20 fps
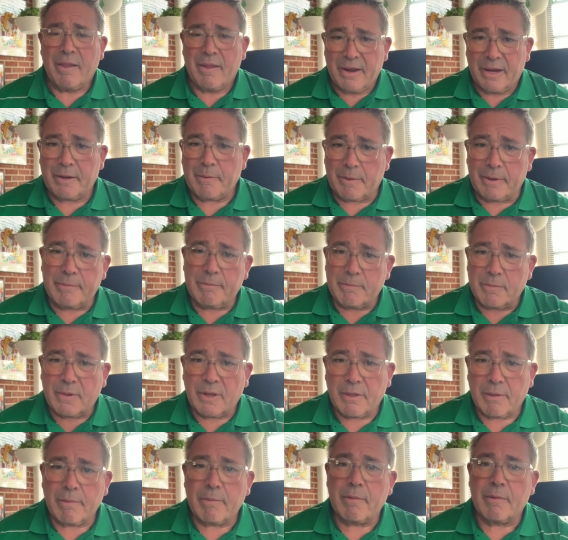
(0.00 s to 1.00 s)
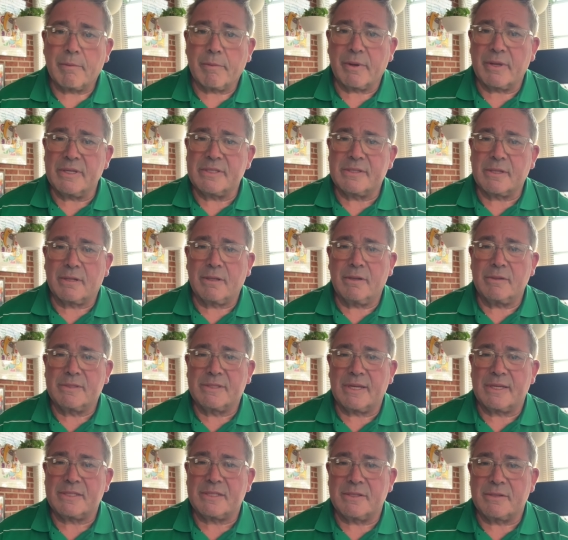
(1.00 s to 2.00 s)
Anyway, release the closed
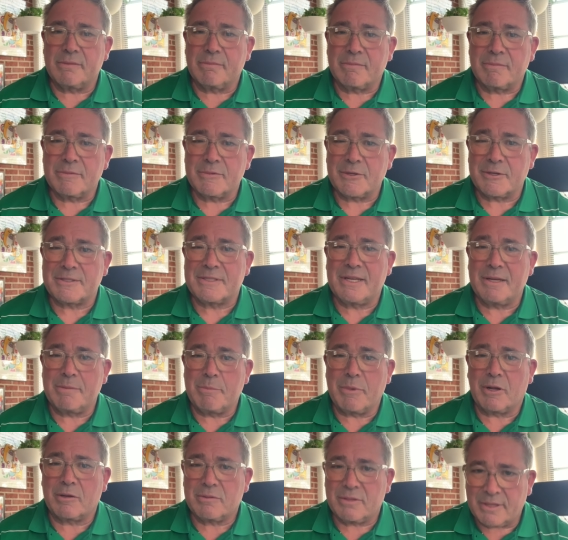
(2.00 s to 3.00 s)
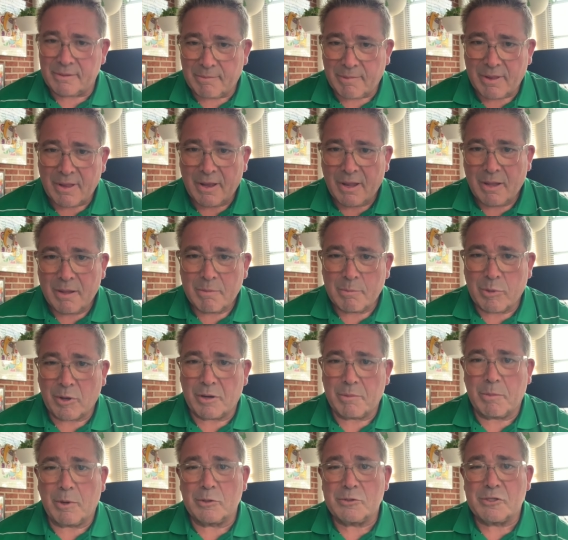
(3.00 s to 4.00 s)
session, trustee Buckley. Put a
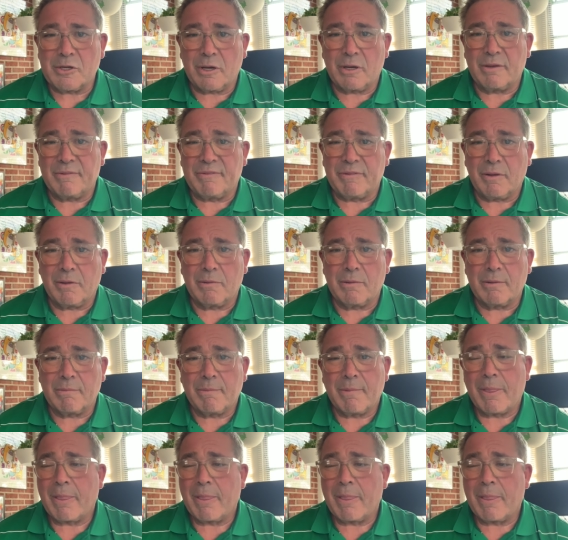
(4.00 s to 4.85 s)
motion on the floor.